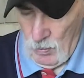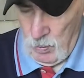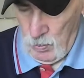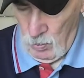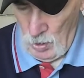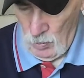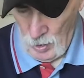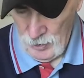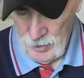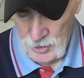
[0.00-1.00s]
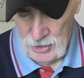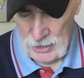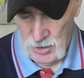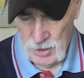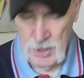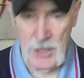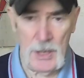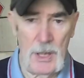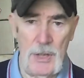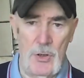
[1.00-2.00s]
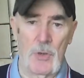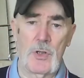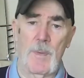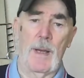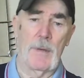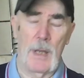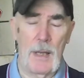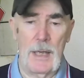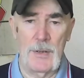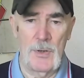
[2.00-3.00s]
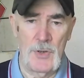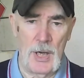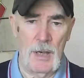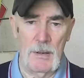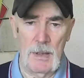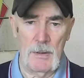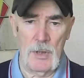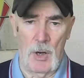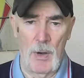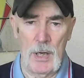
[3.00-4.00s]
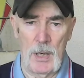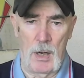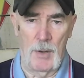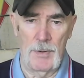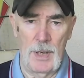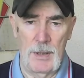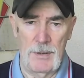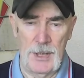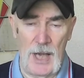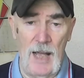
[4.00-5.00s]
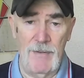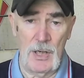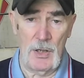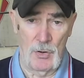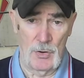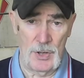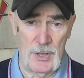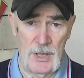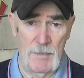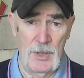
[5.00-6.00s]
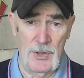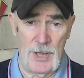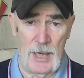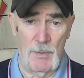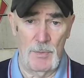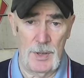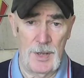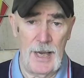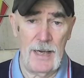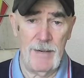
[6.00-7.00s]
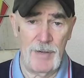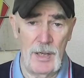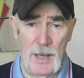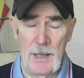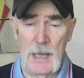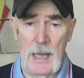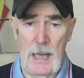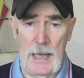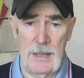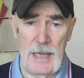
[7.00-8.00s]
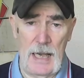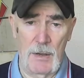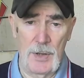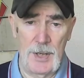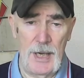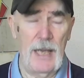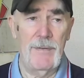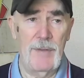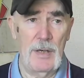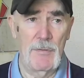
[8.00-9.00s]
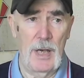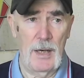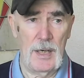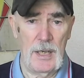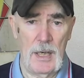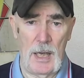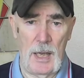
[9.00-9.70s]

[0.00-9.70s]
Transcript: One of the sections he talks about is going on the diving course at Simmonstown with the Navy, and how the Navy really